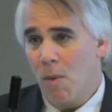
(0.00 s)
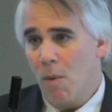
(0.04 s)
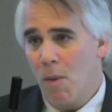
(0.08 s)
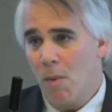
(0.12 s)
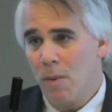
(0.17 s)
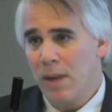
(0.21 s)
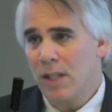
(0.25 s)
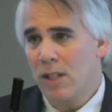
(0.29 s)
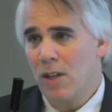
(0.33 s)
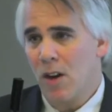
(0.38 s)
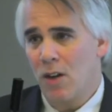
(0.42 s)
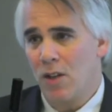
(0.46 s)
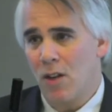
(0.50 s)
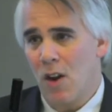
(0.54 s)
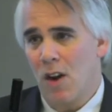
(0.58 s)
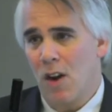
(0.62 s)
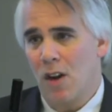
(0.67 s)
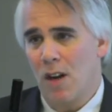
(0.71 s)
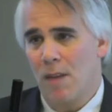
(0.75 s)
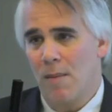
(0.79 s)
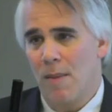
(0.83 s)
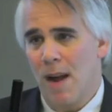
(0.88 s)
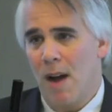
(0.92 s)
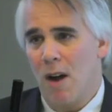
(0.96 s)
When we start
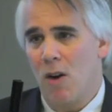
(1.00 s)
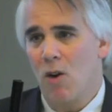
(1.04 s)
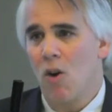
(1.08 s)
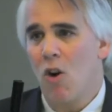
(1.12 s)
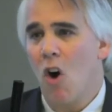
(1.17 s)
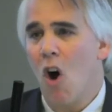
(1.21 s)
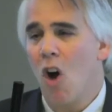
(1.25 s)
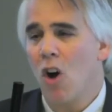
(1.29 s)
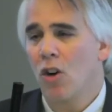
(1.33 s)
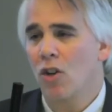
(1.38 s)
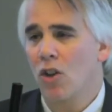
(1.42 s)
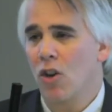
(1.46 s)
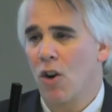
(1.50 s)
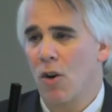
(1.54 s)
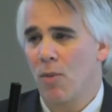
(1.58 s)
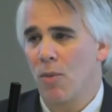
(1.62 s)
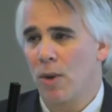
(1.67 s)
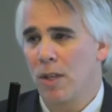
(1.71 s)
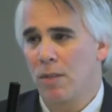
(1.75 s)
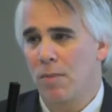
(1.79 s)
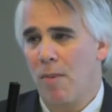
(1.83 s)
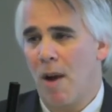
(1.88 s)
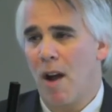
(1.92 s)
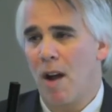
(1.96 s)
talking about long-term
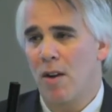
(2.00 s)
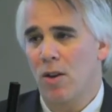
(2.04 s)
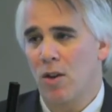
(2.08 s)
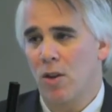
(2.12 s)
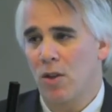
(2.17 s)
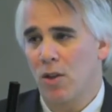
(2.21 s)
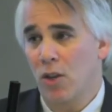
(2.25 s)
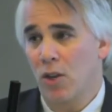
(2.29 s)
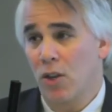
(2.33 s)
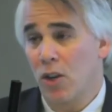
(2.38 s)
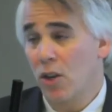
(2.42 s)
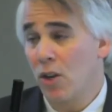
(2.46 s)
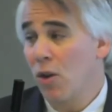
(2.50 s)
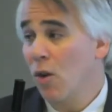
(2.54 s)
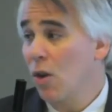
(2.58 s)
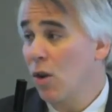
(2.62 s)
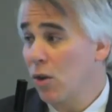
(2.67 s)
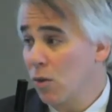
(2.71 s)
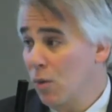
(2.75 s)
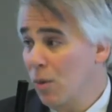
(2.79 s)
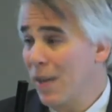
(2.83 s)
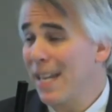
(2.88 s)
responders or cures,